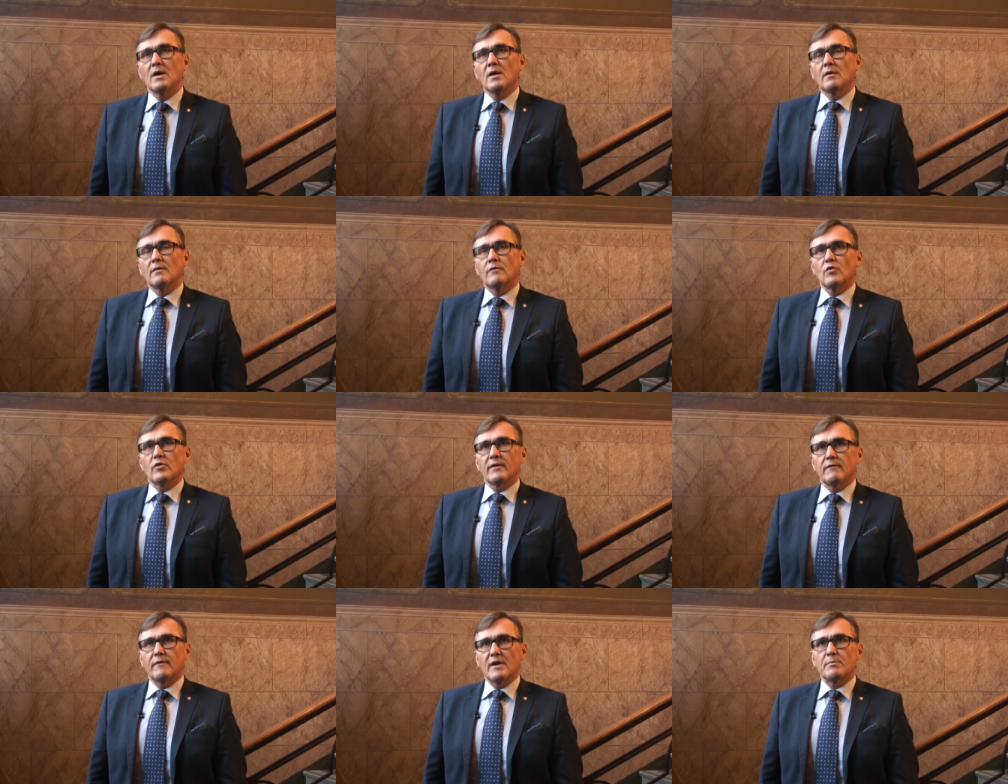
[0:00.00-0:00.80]

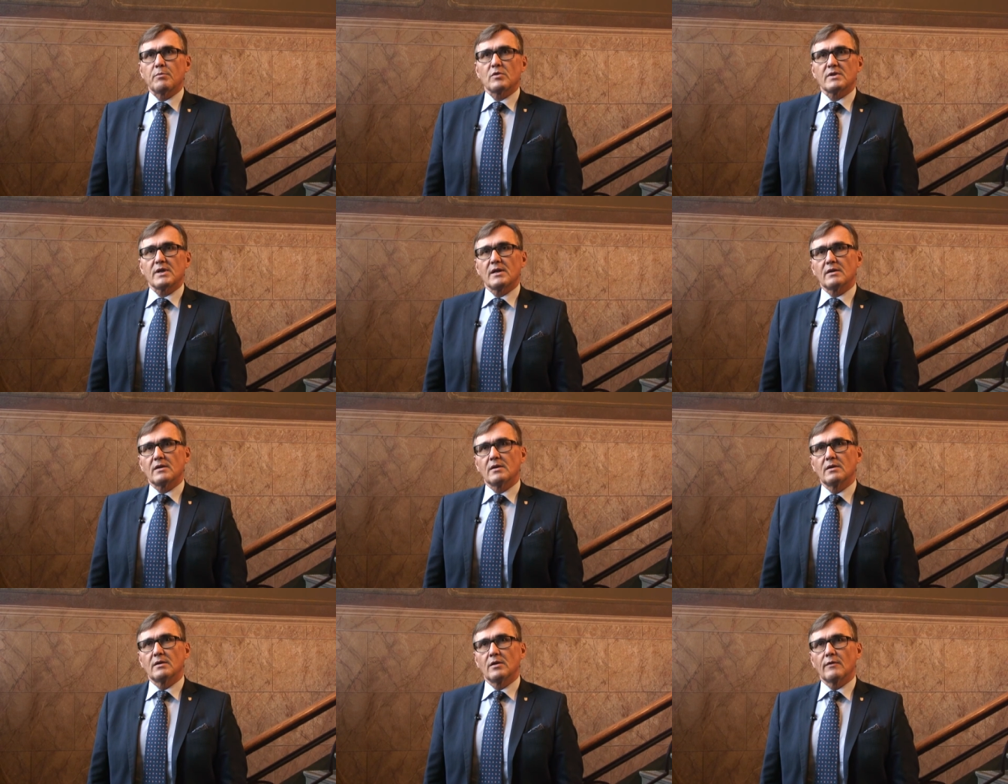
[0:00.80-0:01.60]
45%
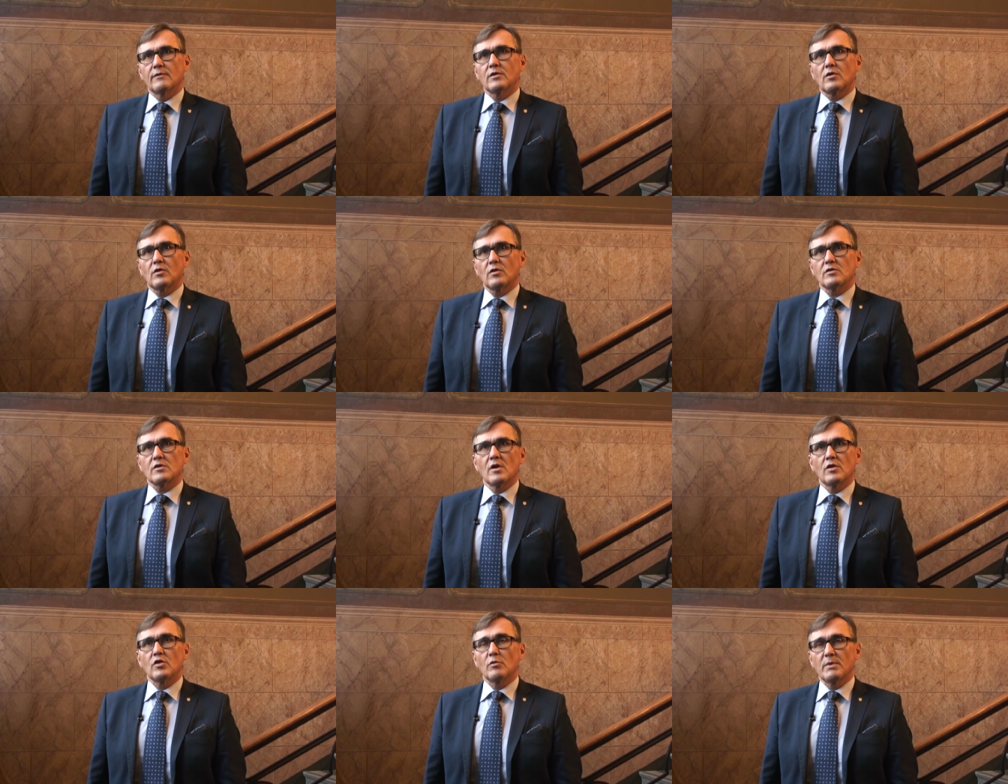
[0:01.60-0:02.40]
of the gross
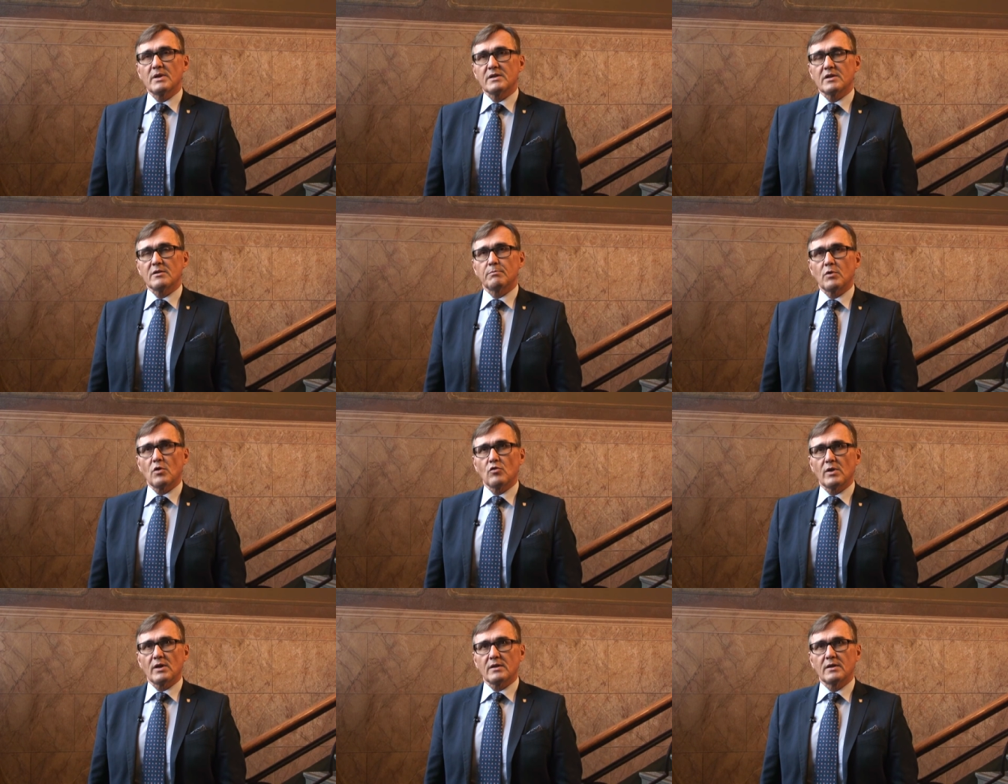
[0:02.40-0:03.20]
domestic
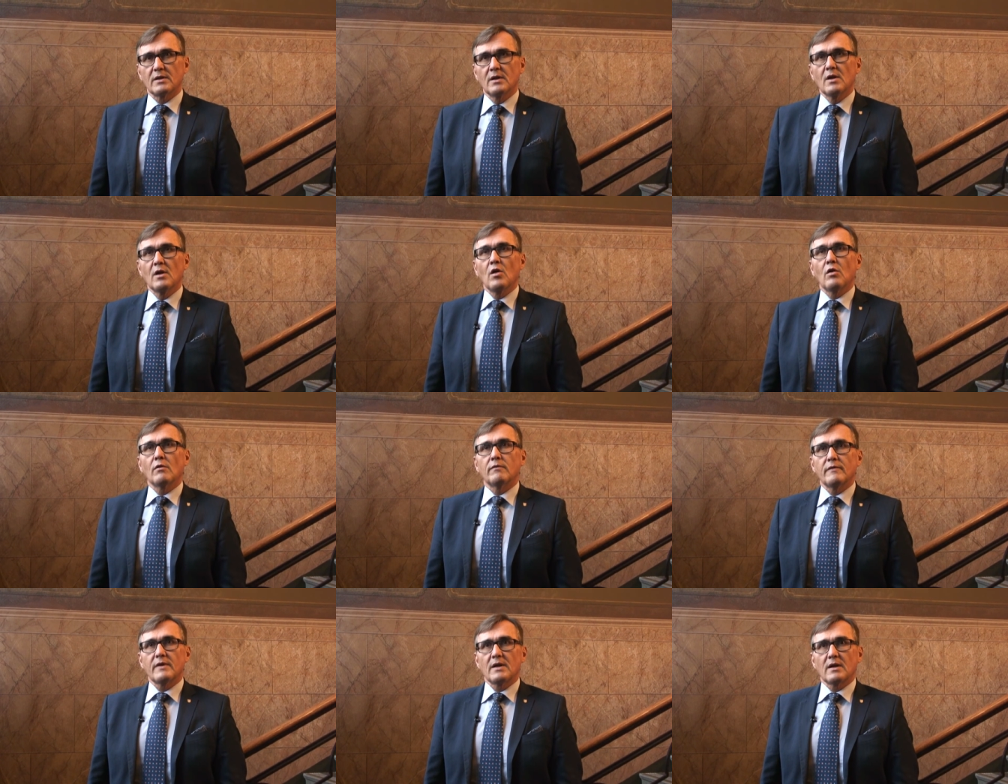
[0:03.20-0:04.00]
product of
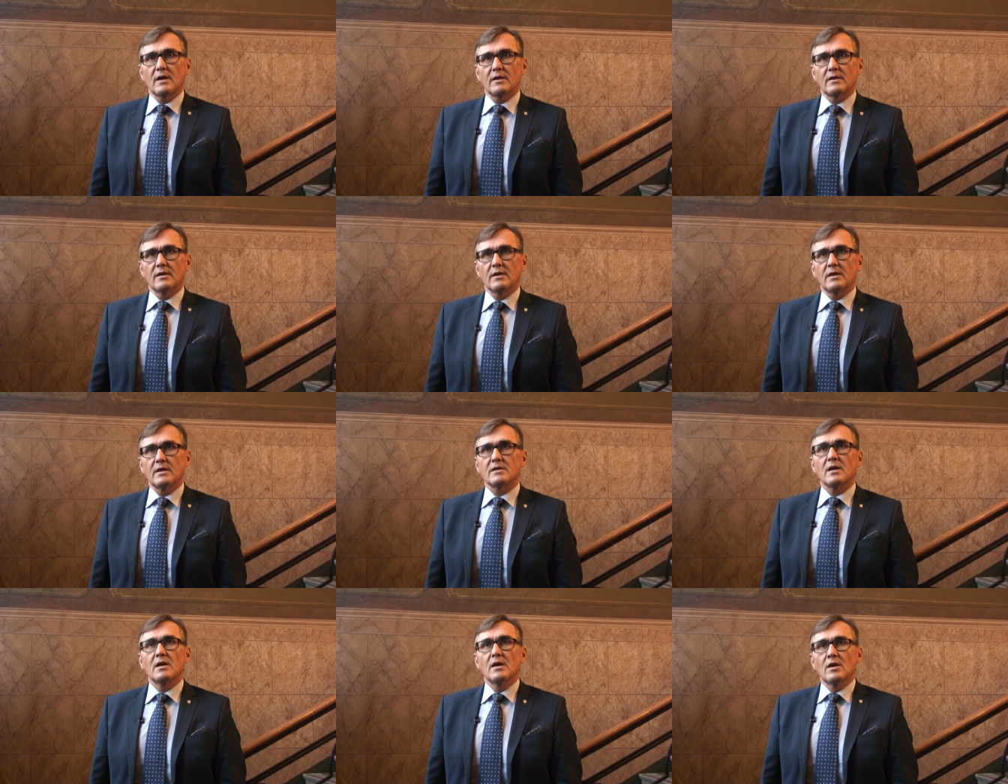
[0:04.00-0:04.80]
Finland
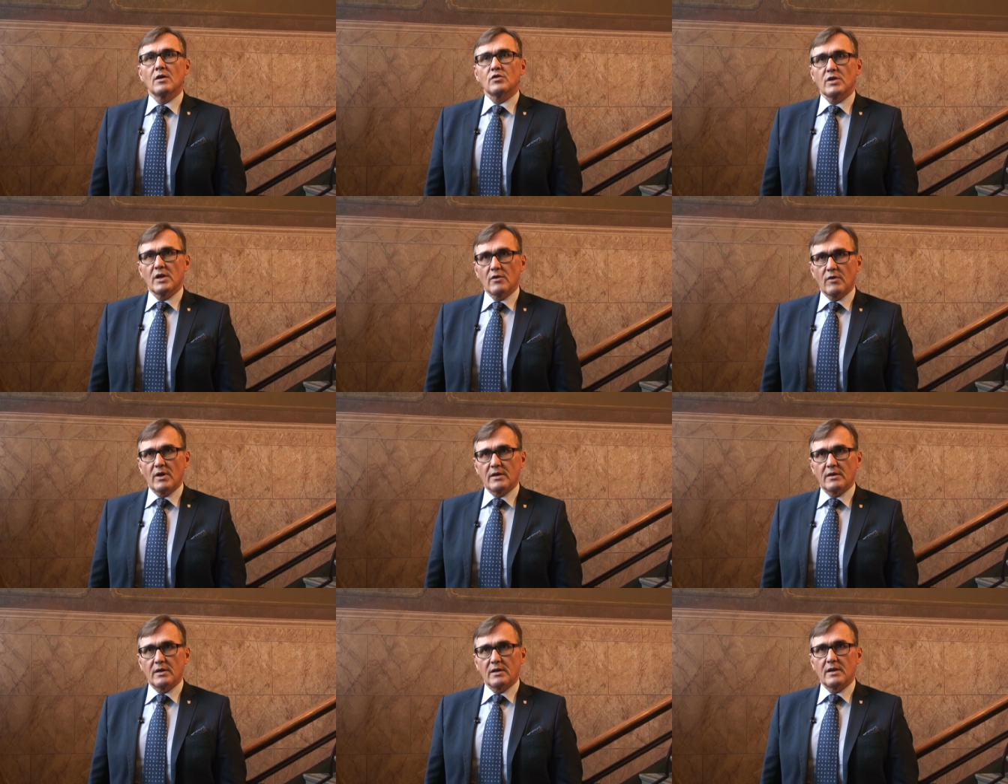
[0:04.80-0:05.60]
is
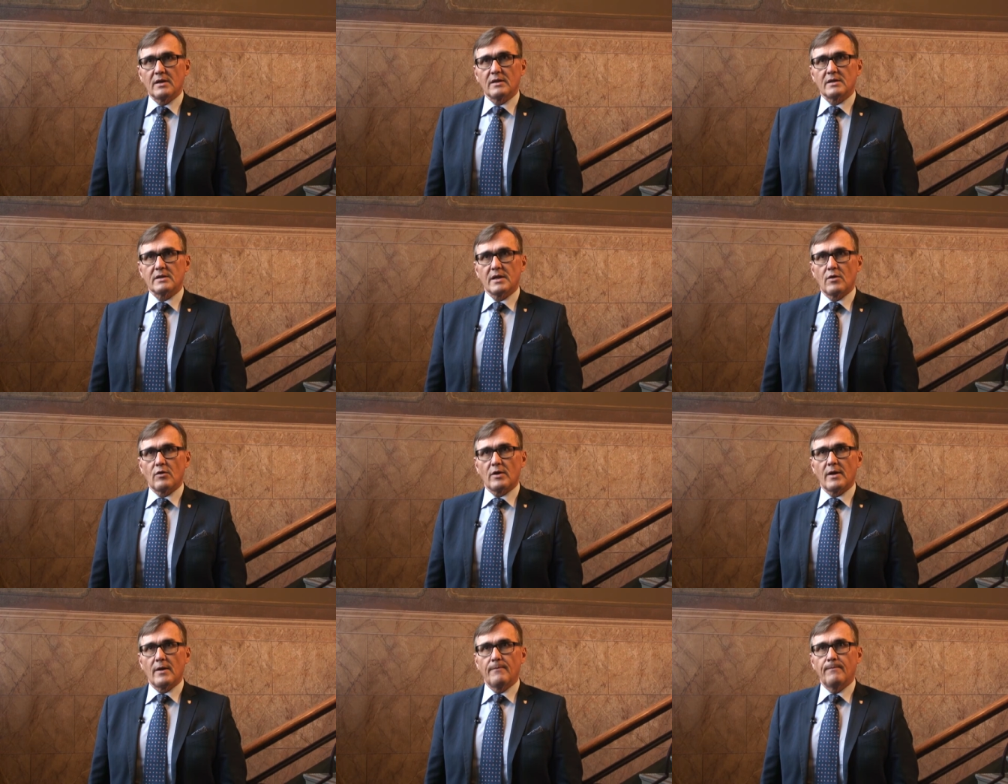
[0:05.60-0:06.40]
generated in this
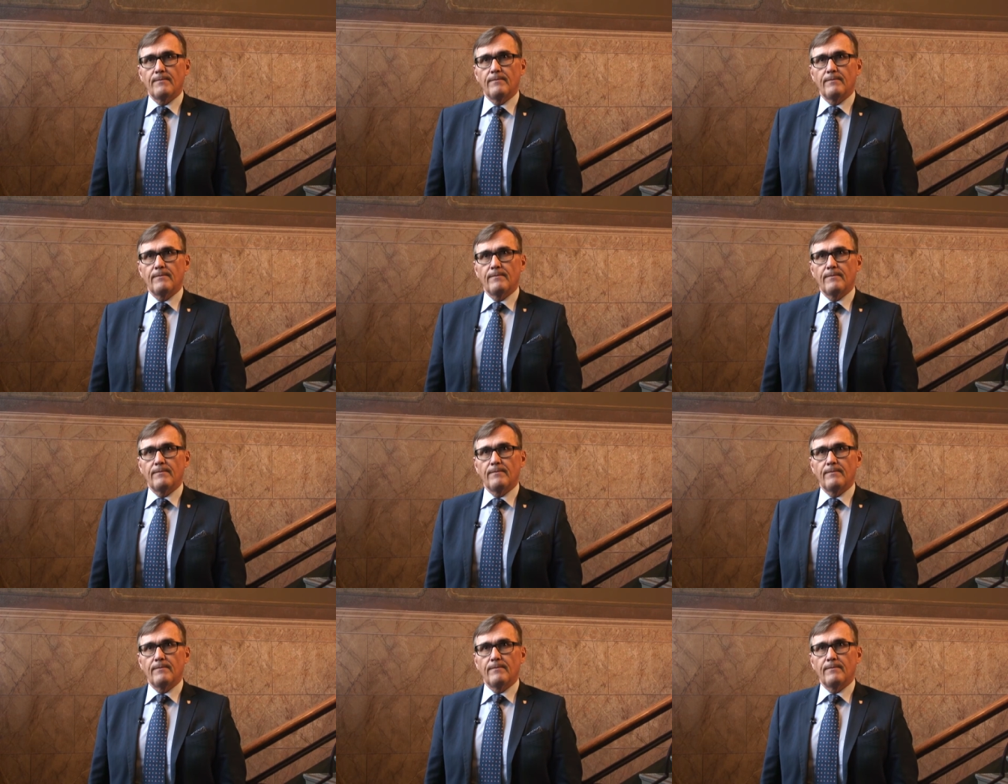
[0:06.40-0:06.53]
area.